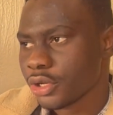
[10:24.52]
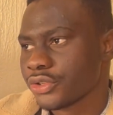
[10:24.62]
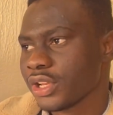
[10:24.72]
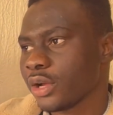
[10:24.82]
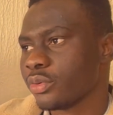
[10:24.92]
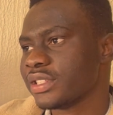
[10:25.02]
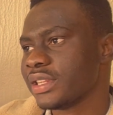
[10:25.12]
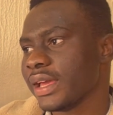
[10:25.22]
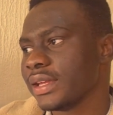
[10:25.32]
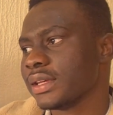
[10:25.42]
So like we
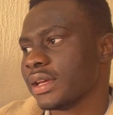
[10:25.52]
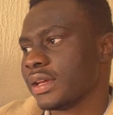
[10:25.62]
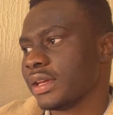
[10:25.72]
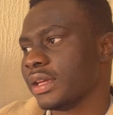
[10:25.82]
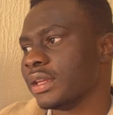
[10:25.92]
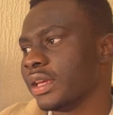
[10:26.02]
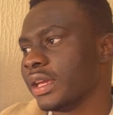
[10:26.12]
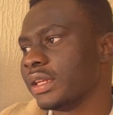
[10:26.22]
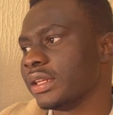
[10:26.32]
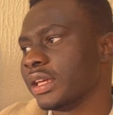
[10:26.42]
said, in
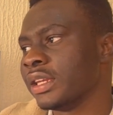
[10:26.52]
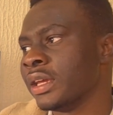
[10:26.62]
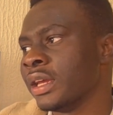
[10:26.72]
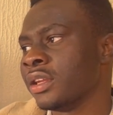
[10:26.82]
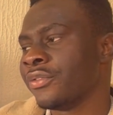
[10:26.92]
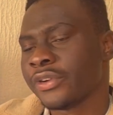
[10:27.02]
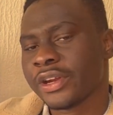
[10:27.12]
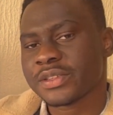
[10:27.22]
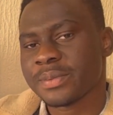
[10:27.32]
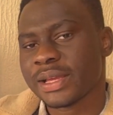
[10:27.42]
the
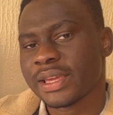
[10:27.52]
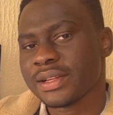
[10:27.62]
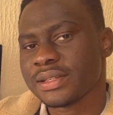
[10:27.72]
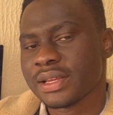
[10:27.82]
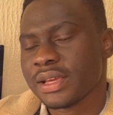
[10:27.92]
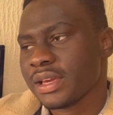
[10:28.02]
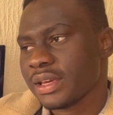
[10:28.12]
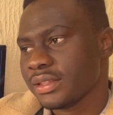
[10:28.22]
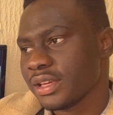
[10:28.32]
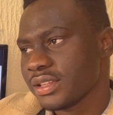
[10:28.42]
forex market,
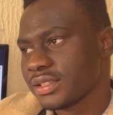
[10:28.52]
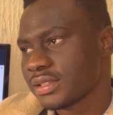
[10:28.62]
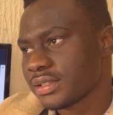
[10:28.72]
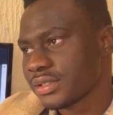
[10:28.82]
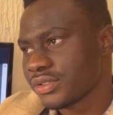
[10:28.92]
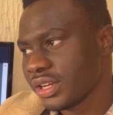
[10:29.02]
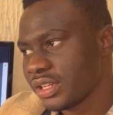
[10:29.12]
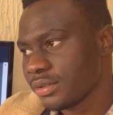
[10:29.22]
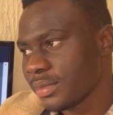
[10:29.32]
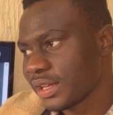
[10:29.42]
there's
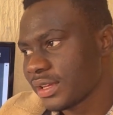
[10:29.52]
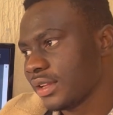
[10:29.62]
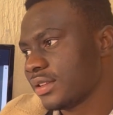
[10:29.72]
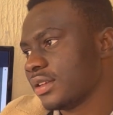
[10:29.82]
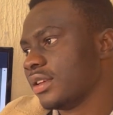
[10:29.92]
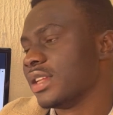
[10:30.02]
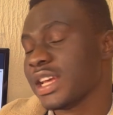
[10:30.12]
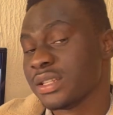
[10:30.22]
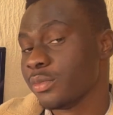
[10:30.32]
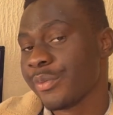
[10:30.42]
trending markets,
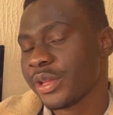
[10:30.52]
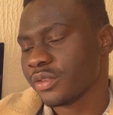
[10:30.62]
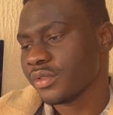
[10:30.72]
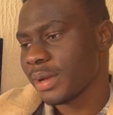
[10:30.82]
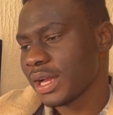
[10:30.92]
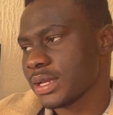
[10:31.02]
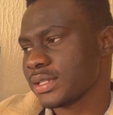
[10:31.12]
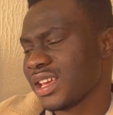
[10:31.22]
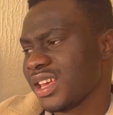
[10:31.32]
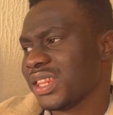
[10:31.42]
that's the movement of the
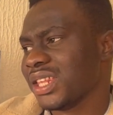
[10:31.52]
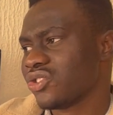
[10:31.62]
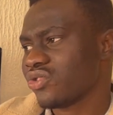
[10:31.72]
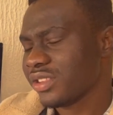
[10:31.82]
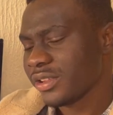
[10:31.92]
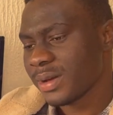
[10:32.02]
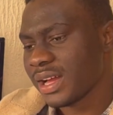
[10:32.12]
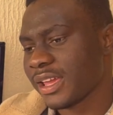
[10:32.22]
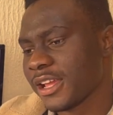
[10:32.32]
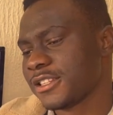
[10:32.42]
market. There's trending
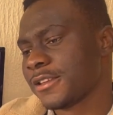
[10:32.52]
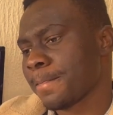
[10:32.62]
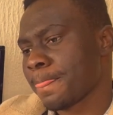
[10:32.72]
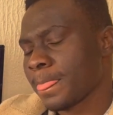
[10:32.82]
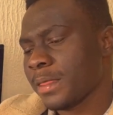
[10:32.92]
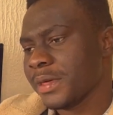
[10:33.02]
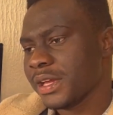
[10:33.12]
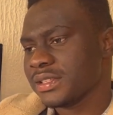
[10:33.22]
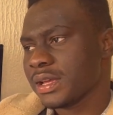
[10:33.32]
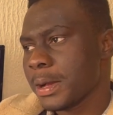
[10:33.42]
markets,
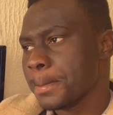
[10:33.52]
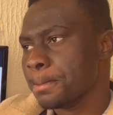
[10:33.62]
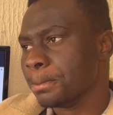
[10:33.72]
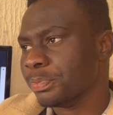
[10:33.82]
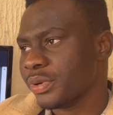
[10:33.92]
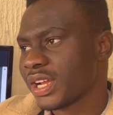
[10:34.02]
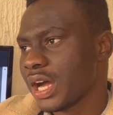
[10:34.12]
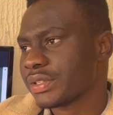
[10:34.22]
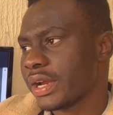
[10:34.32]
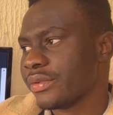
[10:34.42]
there's
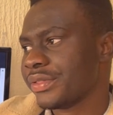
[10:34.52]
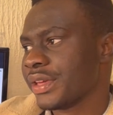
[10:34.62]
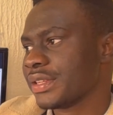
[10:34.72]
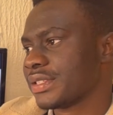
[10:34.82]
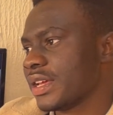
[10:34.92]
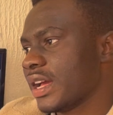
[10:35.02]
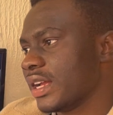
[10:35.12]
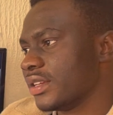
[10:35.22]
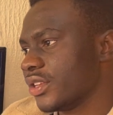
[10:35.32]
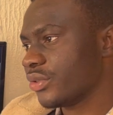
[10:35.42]
breakout and retest,
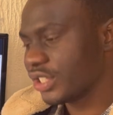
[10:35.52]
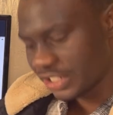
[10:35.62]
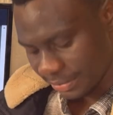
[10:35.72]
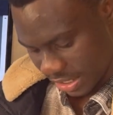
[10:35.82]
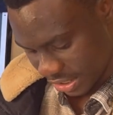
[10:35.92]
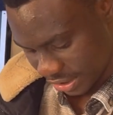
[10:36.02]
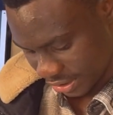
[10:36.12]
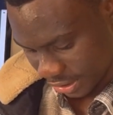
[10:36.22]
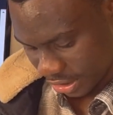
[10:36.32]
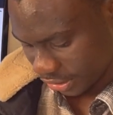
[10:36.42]
and there's ranging
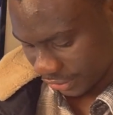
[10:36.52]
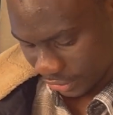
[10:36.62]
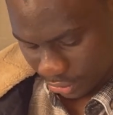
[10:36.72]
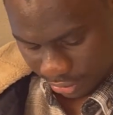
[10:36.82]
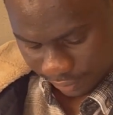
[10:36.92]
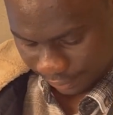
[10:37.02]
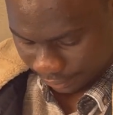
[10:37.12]
markets. So